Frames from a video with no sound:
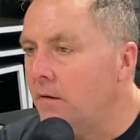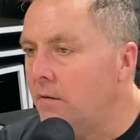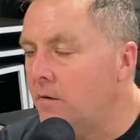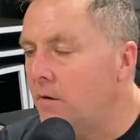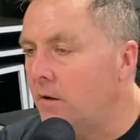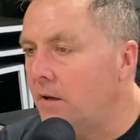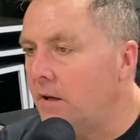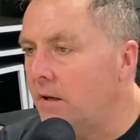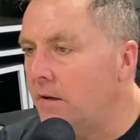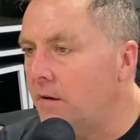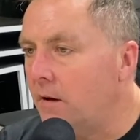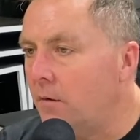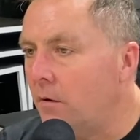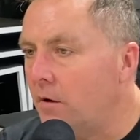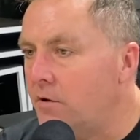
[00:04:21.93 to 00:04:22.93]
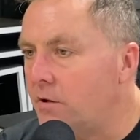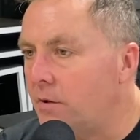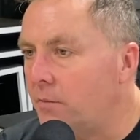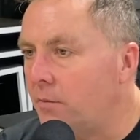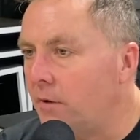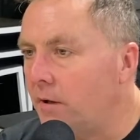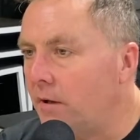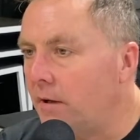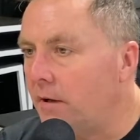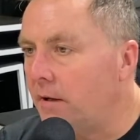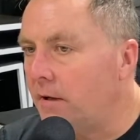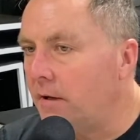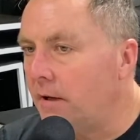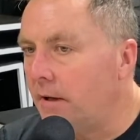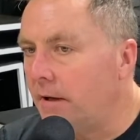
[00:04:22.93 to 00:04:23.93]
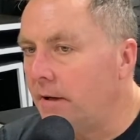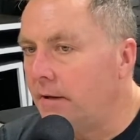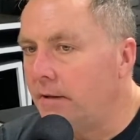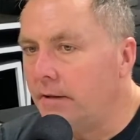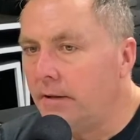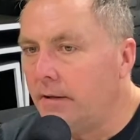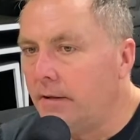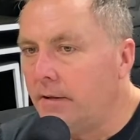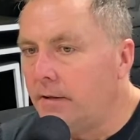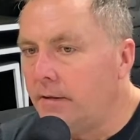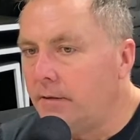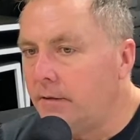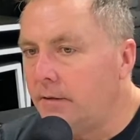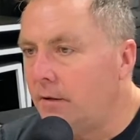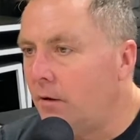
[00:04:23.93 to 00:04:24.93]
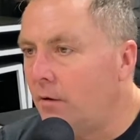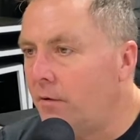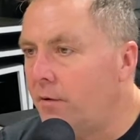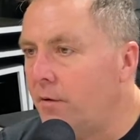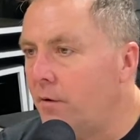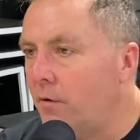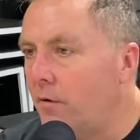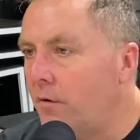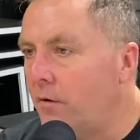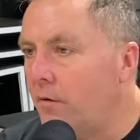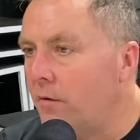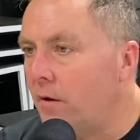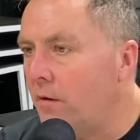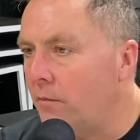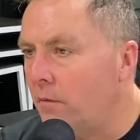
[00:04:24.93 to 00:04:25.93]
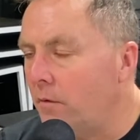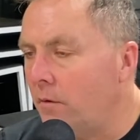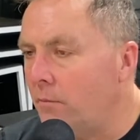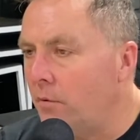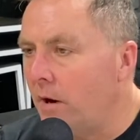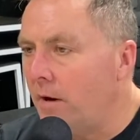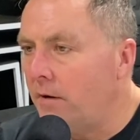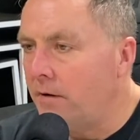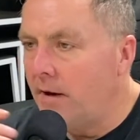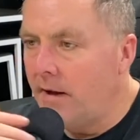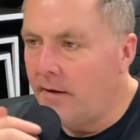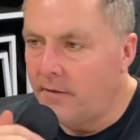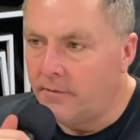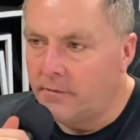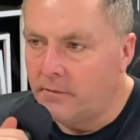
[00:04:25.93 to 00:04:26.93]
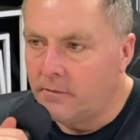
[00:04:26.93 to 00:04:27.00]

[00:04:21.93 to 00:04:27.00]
to a kid, I want you to play like, a third, Brandon Tanev.